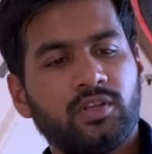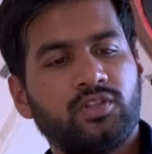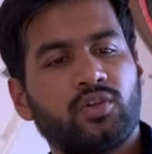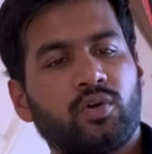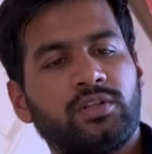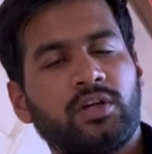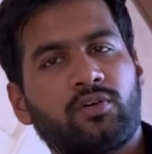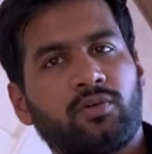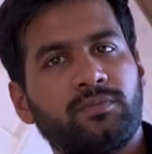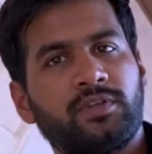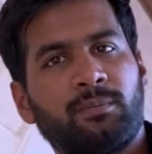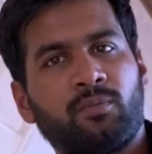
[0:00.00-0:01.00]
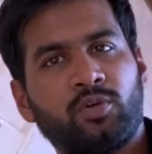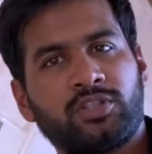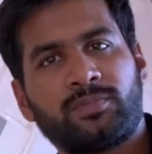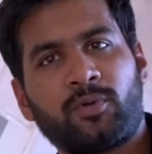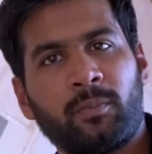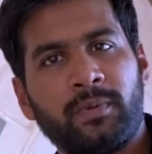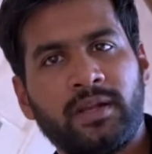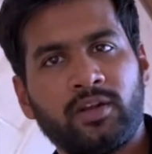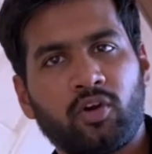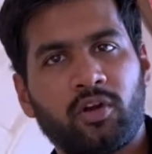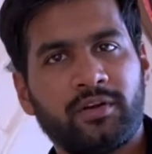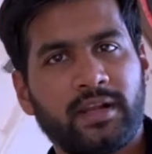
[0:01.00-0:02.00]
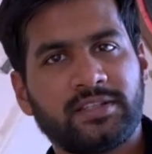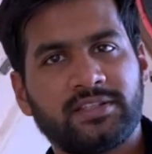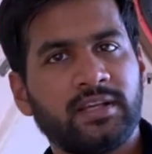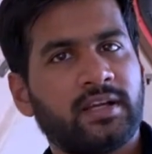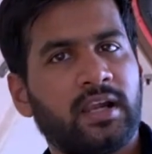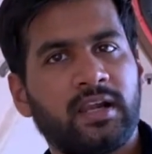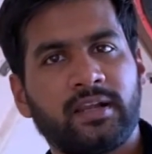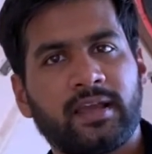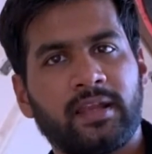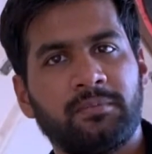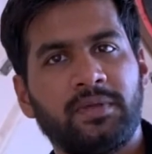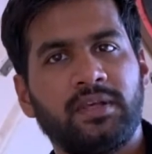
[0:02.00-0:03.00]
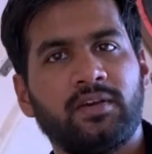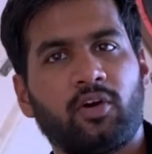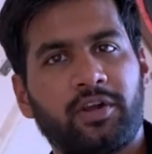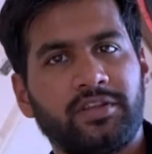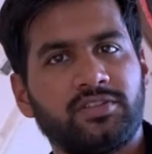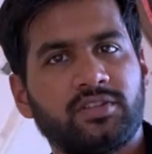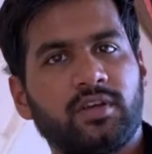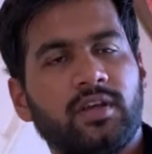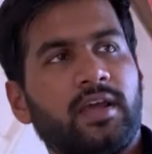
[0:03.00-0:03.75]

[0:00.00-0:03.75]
So the most prominent contrasting color can be orange.